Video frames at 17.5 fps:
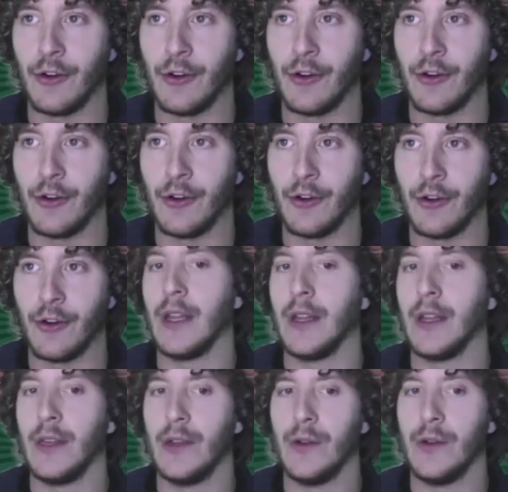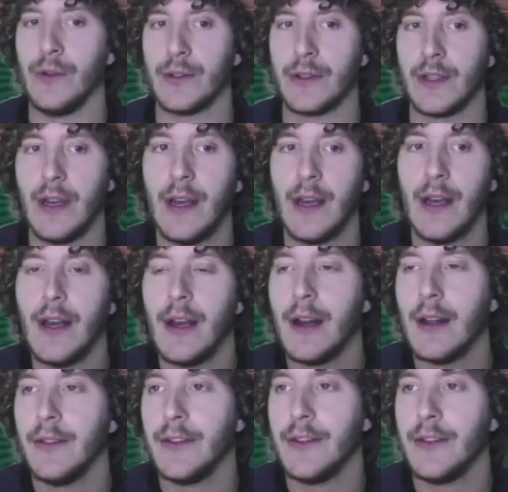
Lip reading: API that you can use.